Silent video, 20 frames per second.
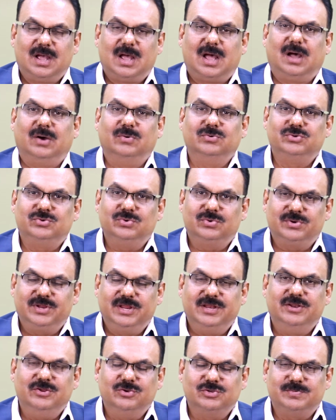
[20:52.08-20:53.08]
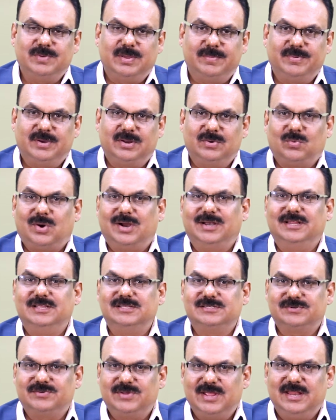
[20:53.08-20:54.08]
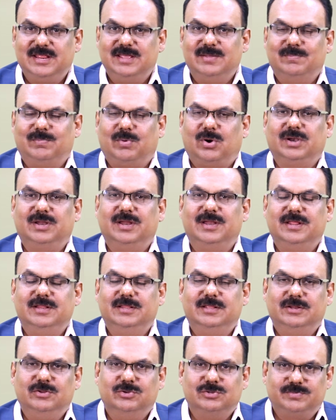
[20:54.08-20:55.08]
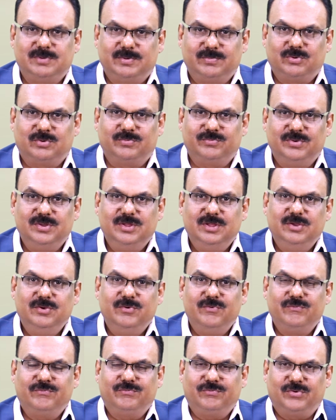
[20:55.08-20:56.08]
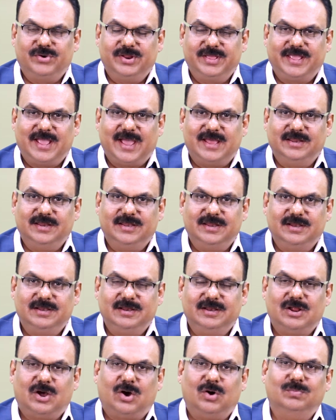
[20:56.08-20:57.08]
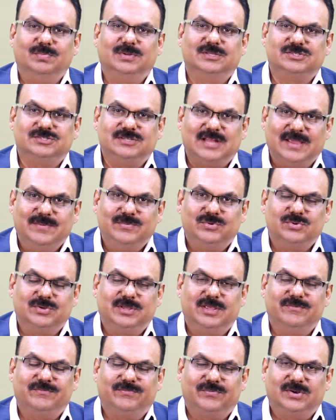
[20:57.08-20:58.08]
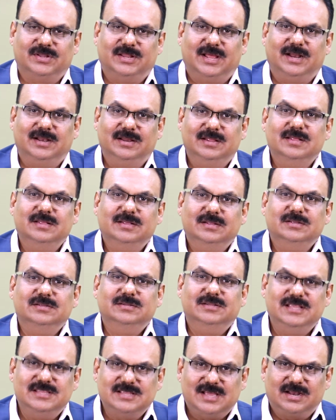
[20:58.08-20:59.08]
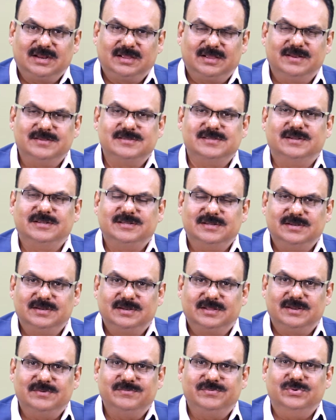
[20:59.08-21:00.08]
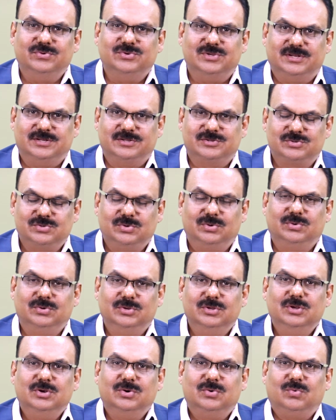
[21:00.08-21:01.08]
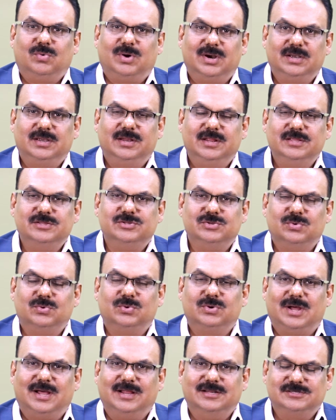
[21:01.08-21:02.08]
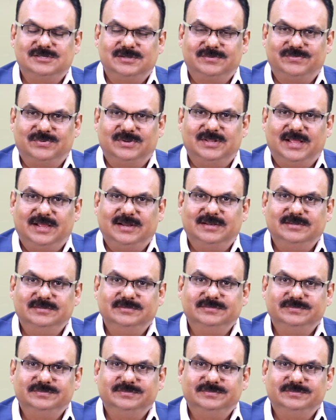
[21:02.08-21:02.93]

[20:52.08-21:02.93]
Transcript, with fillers: how to read newspaper, what is really important in the newspaper for a candidate and how much time to give for that. These are certain confusions. So what is your answer for that?